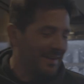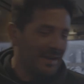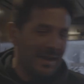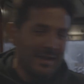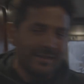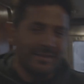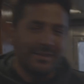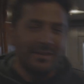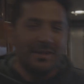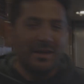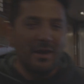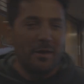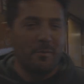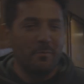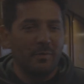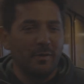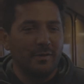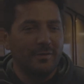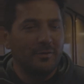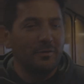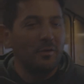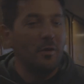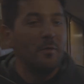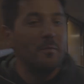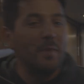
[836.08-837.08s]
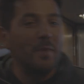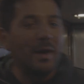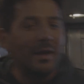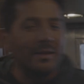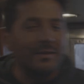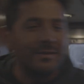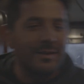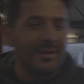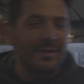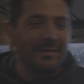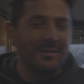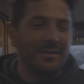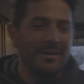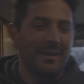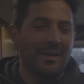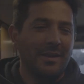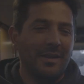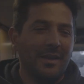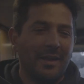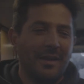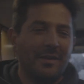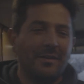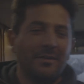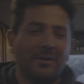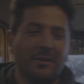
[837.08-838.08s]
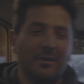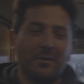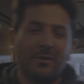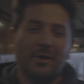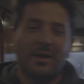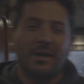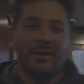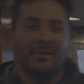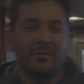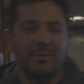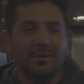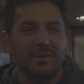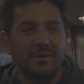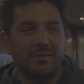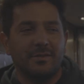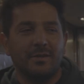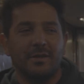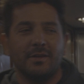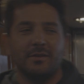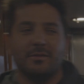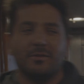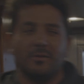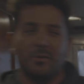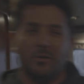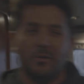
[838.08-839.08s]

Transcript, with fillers: nothing happens, no mantas. And the guy says,